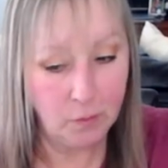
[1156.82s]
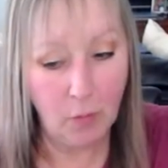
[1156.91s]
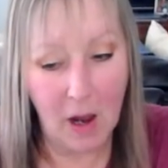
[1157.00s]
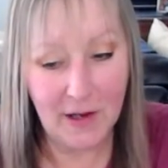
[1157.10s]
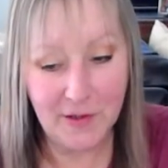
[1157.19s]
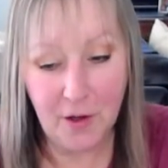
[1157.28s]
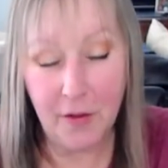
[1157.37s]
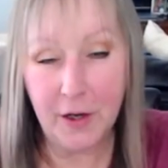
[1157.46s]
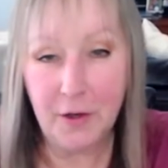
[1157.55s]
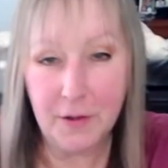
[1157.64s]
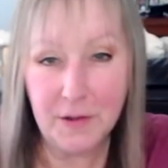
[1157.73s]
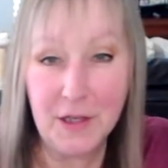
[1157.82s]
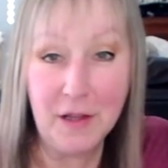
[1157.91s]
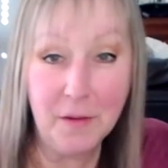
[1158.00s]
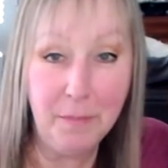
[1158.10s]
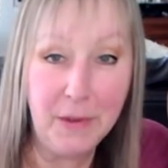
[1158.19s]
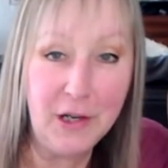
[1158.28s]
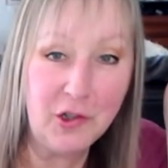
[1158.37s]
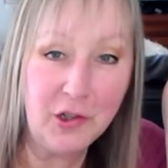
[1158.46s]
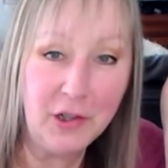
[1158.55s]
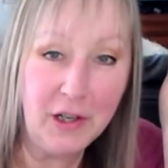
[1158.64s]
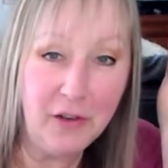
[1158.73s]
I saw that you could see the
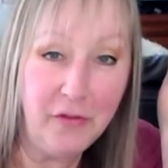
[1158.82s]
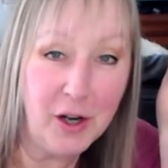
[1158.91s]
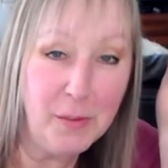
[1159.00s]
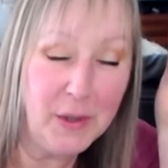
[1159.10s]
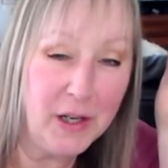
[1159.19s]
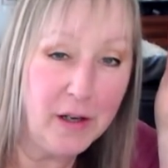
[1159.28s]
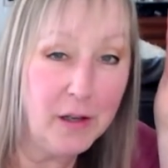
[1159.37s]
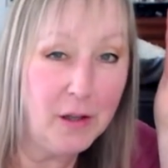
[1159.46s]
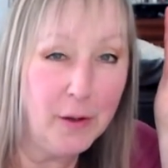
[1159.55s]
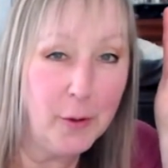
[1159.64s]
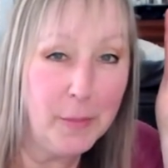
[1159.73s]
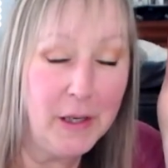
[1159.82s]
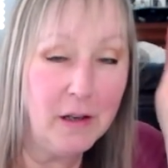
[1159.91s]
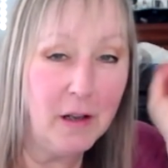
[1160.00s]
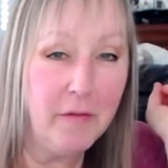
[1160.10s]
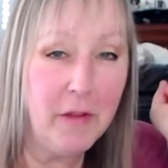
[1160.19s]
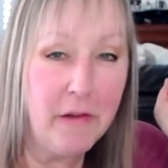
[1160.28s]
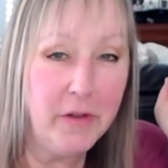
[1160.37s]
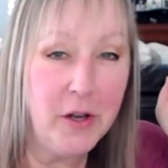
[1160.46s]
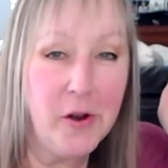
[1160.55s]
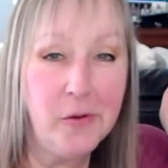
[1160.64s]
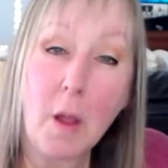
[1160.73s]
beach in the very beginning a little bit of that
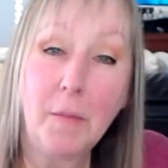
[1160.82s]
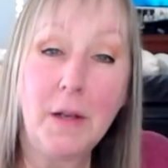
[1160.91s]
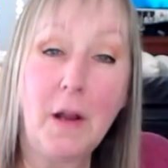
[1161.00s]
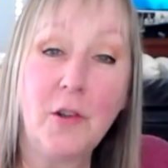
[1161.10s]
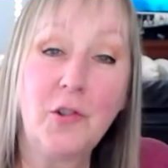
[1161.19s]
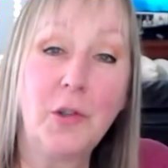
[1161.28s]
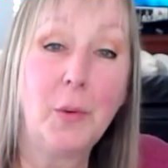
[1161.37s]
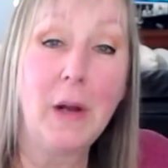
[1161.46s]
video, but not sure what